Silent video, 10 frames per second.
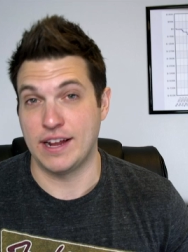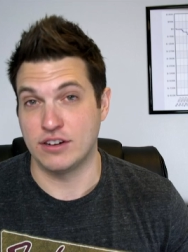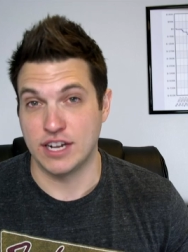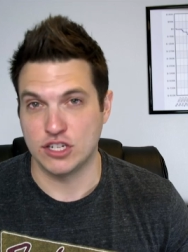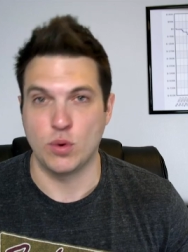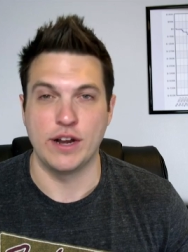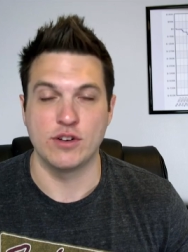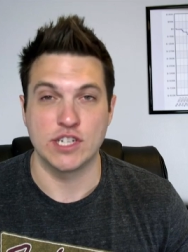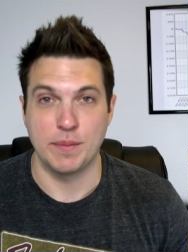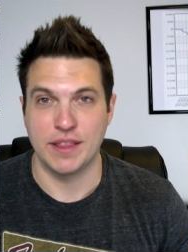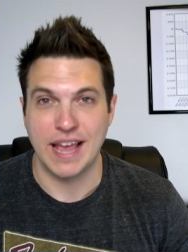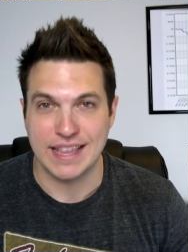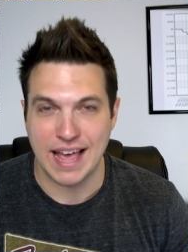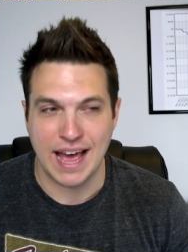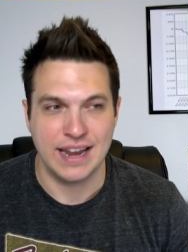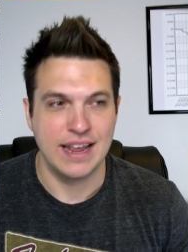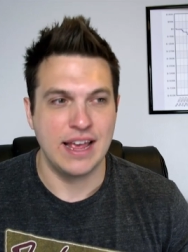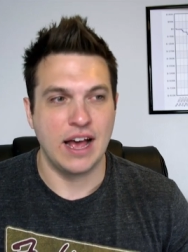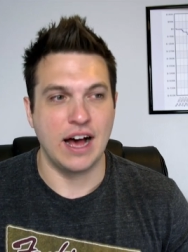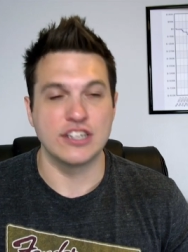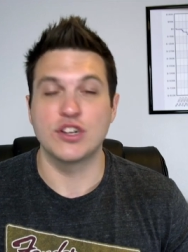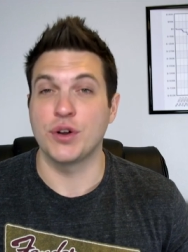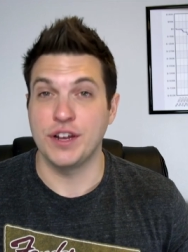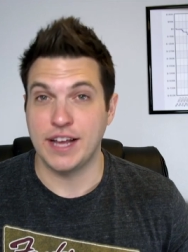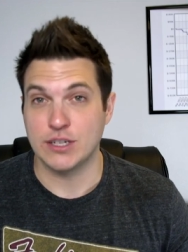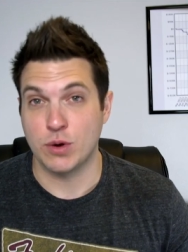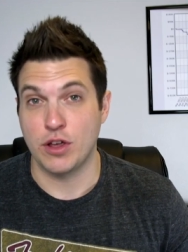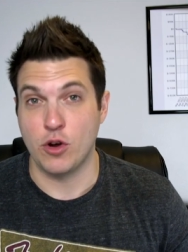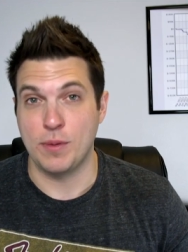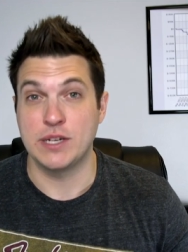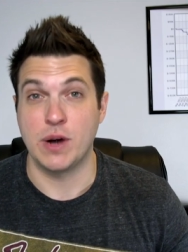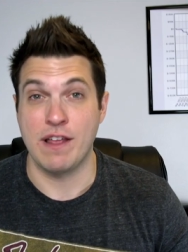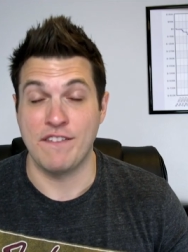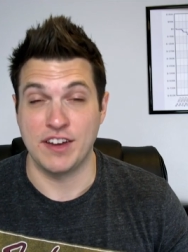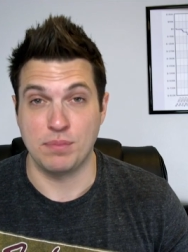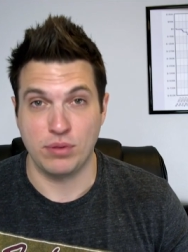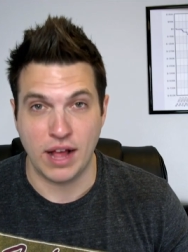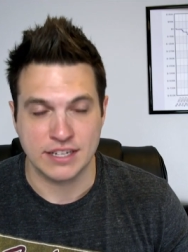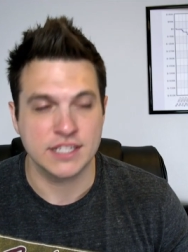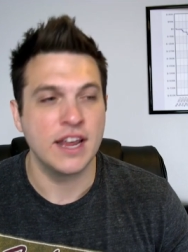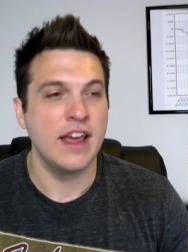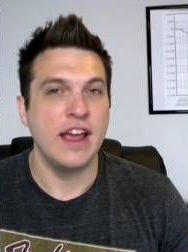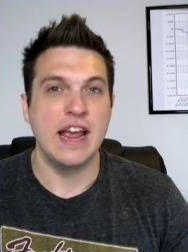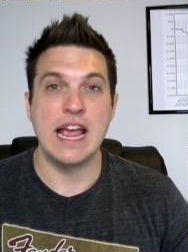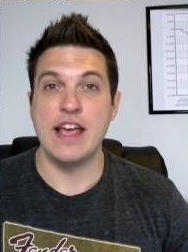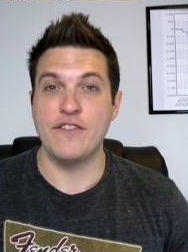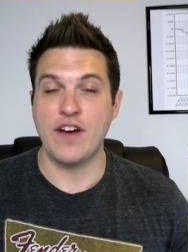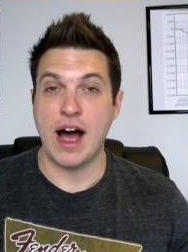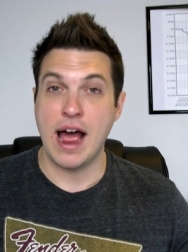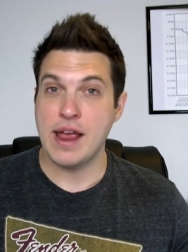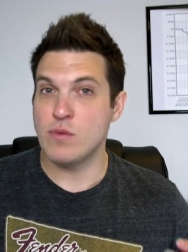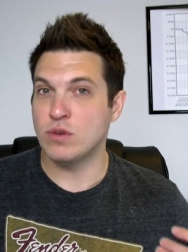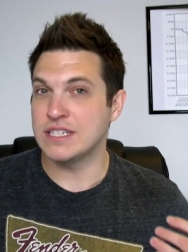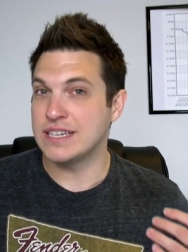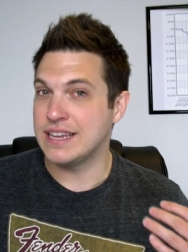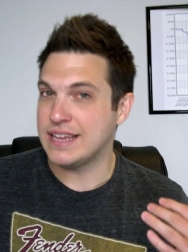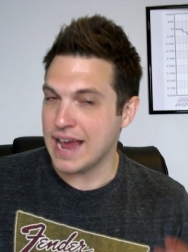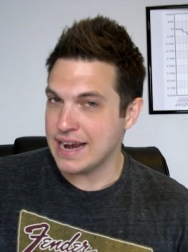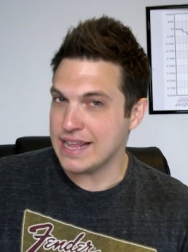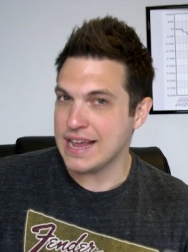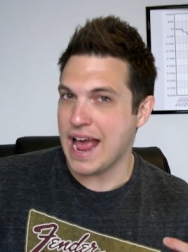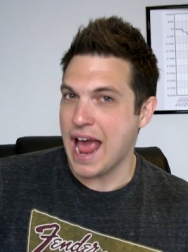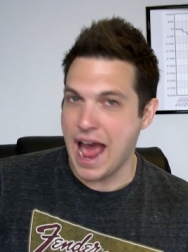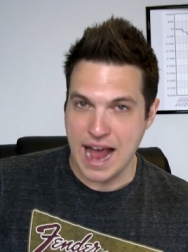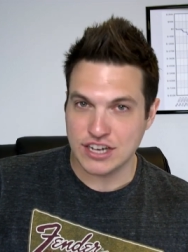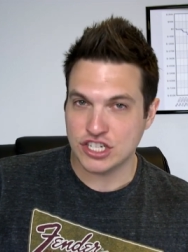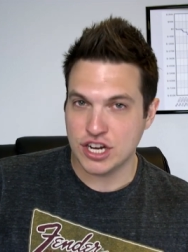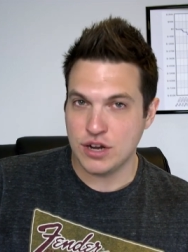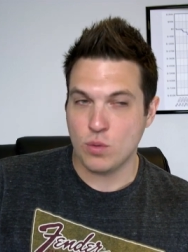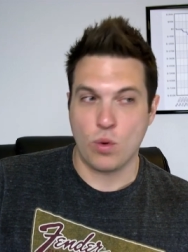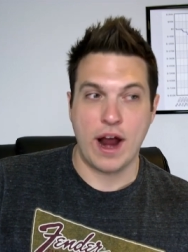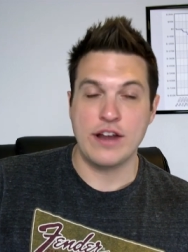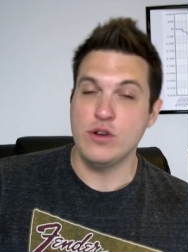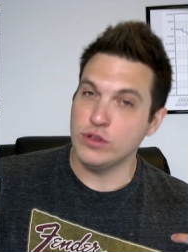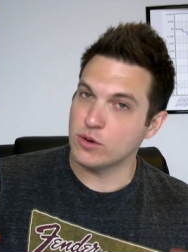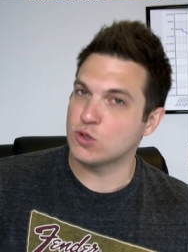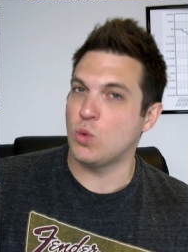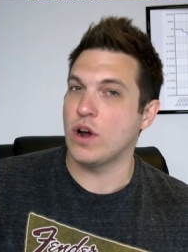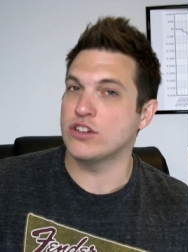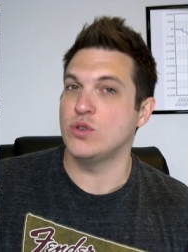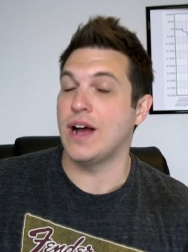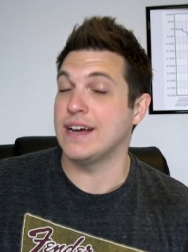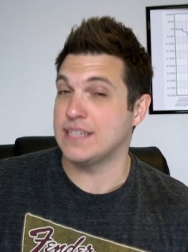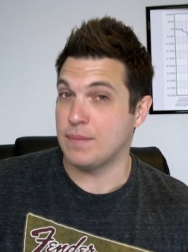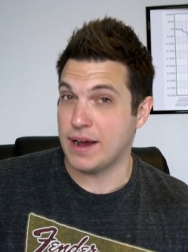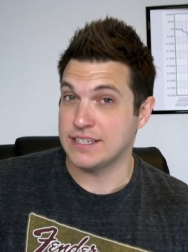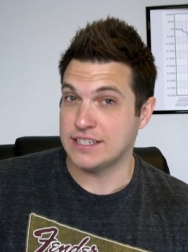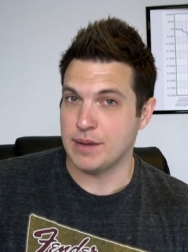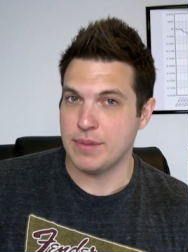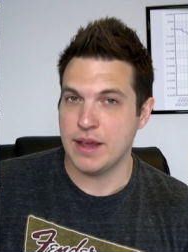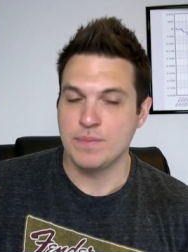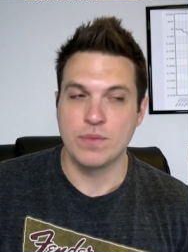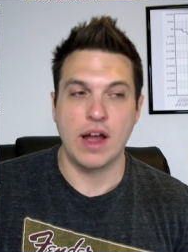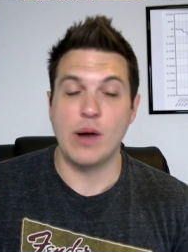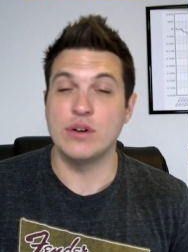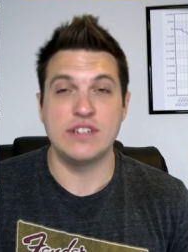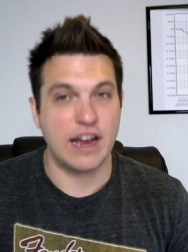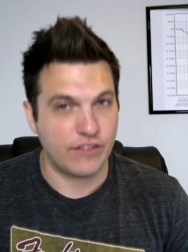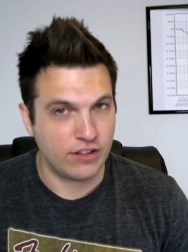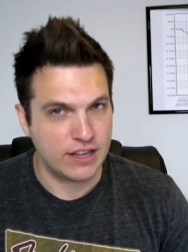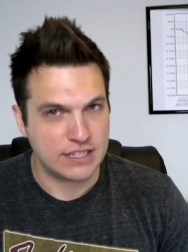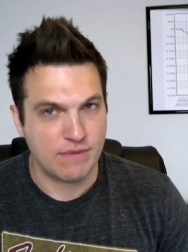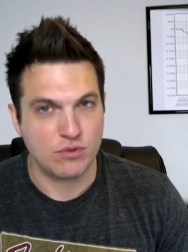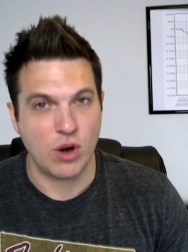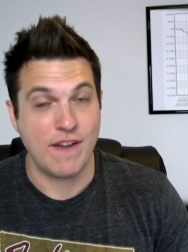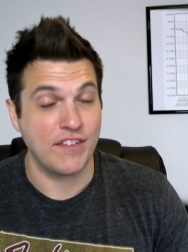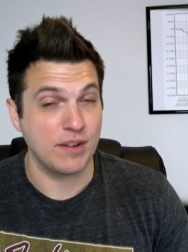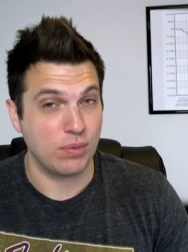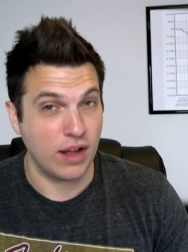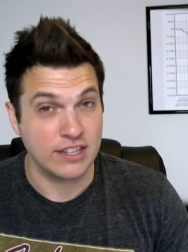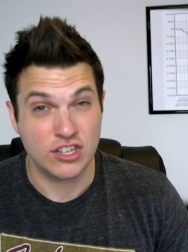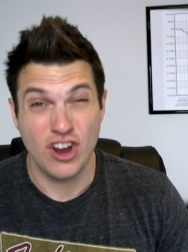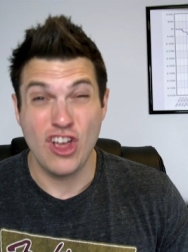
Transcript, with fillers: or 1020 or something like that. Certainly days where it would be 20/50 plus. If I was getting action where I knew there was one or two guys that might sit me, I would definitely sit 20/50 plus,